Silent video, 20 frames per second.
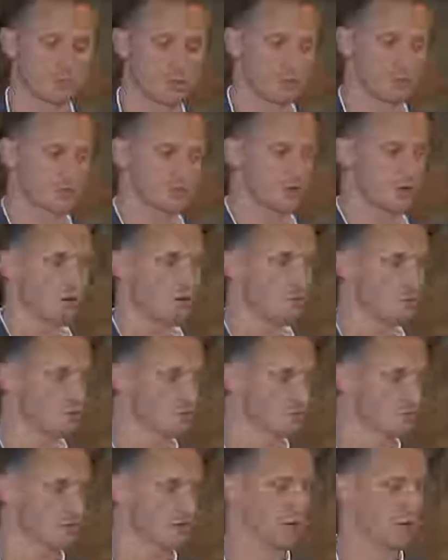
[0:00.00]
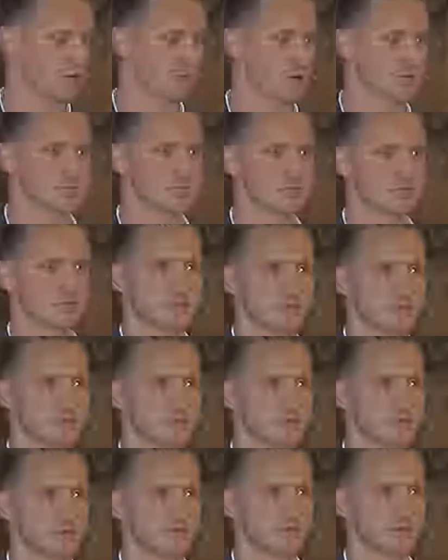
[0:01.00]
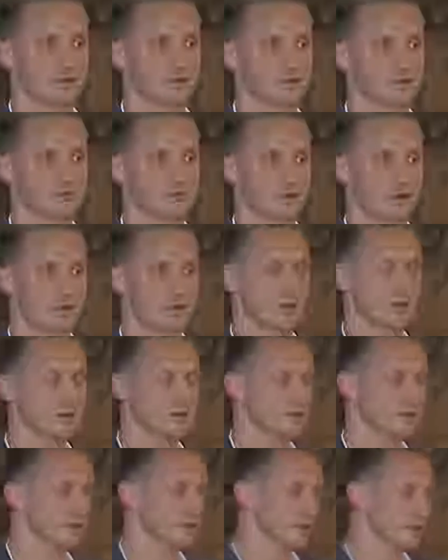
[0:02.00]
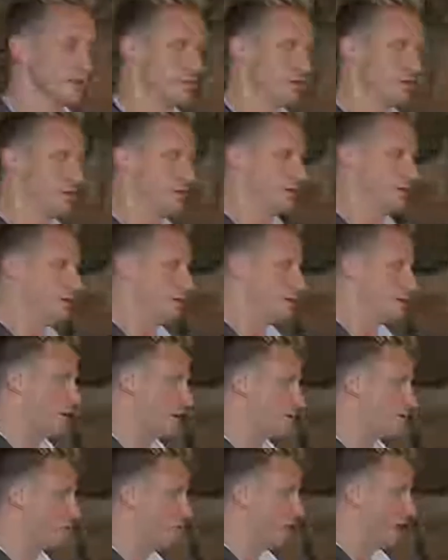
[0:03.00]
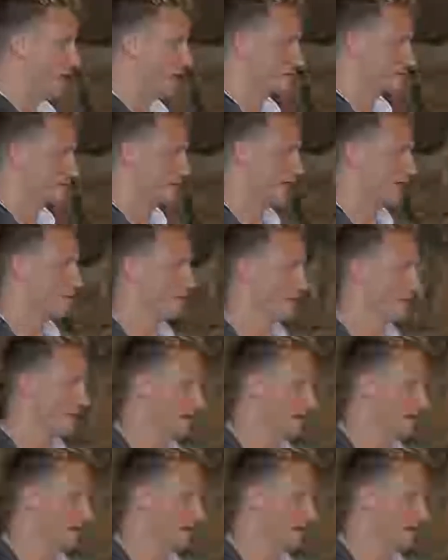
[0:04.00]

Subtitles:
pretty much most of my residency and fellowship training. A lot of people ask how I